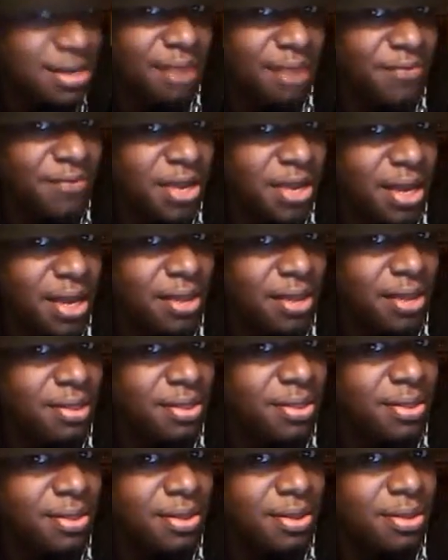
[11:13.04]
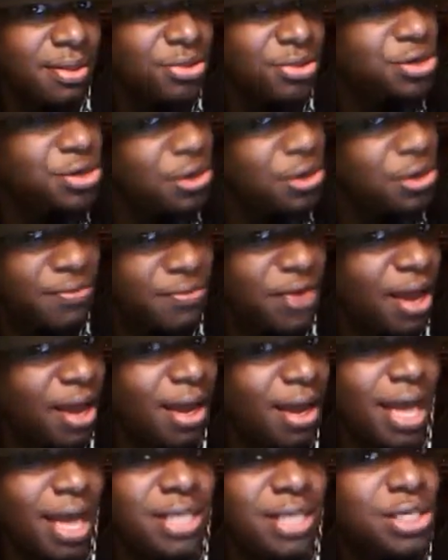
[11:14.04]
forget, the Dirt
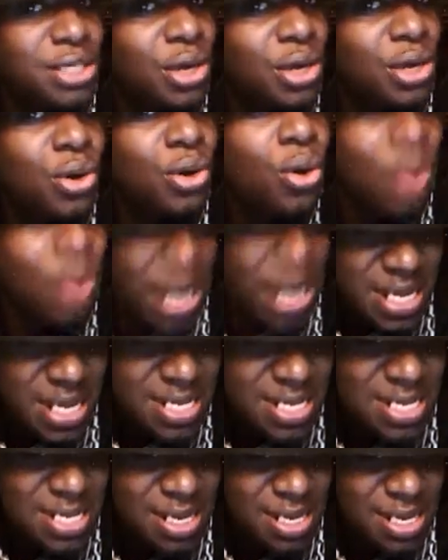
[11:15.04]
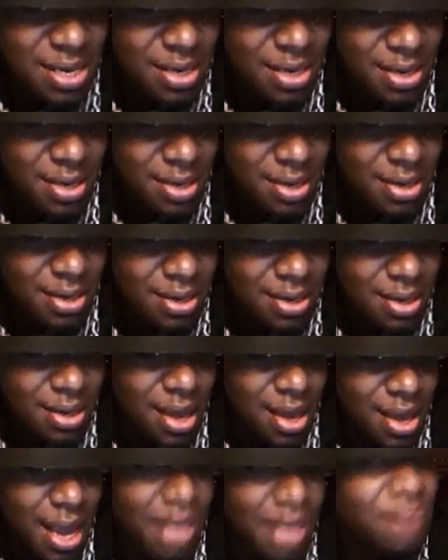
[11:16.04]
Fag has no coins.
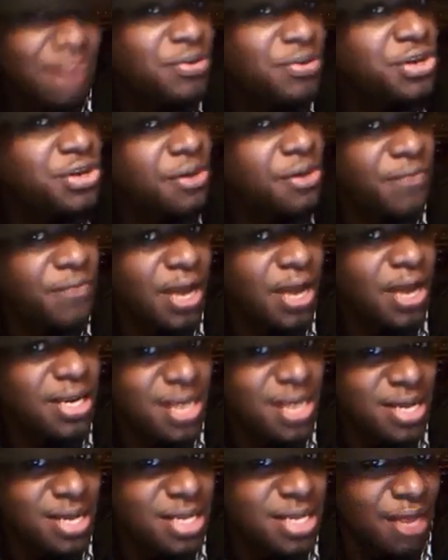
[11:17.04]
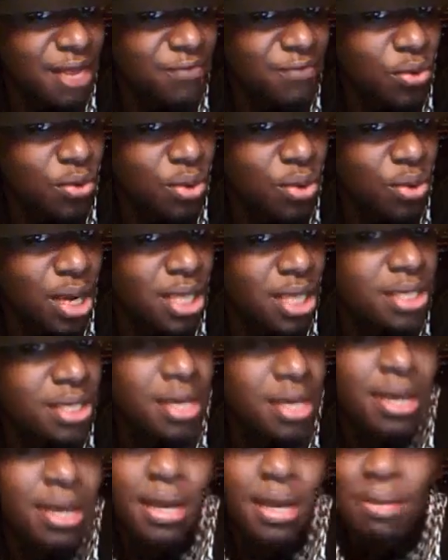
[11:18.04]
And if the Dirt Fag does have coins,
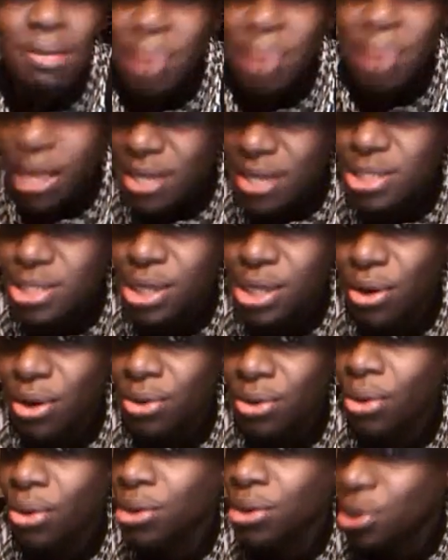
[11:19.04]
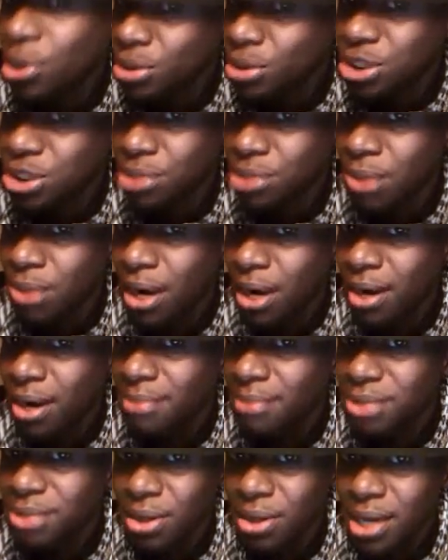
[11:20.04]
be concerned on who she
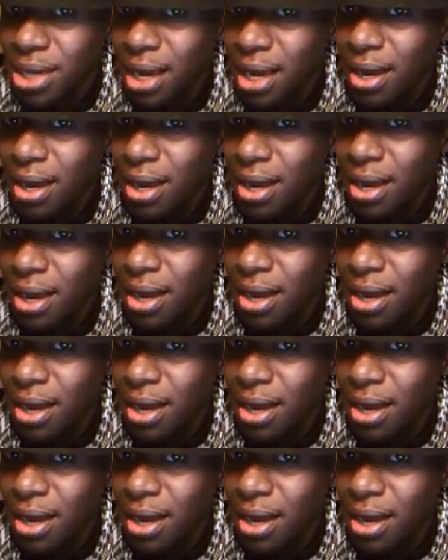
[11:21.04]
robbed, okay?